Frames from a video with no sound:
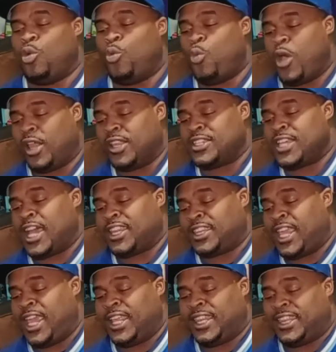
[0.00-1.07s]
well as I
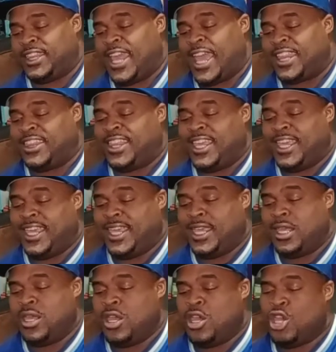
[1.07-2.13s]
think that the